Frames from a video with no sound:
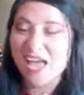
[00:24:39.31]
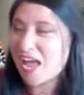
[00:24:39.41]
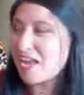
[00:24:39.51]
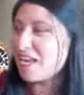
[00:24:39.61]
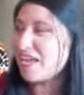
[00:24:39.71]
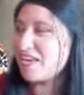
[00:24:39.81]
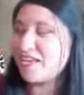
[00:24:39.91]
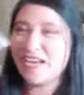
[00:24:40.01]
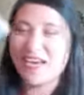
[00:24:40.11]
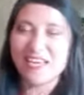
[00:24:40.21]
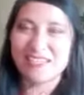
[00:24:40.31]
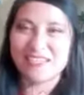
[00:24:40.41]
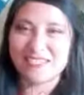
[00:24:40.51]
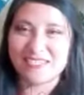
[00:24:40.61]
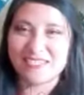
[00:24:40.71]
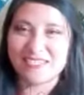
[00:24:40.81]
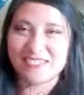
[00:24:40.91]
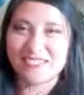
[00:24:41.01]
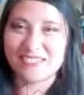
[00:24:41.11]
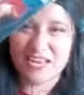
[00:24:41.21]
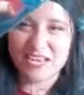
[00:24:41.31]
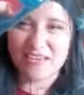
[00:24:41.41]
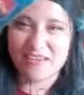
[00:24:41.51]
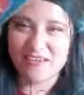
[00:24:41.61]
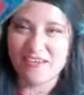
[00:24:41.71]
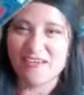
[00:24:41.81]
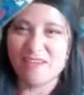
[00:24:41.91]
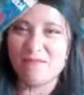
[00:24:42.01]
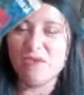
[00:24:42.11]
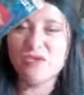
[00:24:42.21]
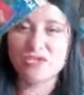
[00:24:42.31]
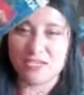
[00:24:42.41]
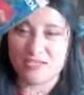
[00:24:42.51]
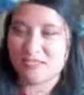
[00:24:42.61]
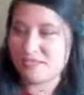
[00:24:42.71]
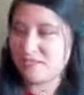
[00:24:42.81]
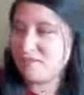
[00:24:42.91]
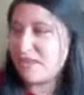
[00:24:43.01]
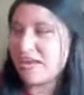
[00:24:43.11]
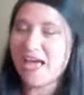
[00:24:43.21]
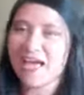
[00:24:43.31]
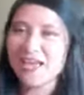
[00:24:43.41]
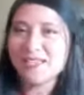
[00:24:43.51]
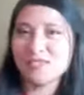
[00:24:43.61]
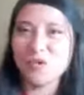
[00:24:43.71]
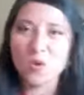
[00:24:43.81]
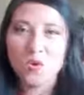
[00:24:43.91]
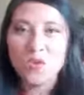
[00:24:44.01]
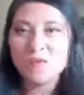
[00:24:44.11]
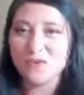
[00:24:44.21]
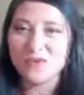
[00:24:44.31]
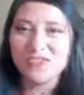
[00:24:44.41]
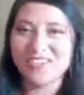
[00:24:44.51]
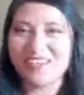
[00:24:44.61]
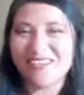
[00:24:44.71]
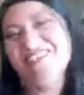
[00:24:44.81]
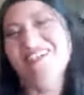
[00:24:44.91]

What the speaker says: I like this kind of musicals, like High School Musical,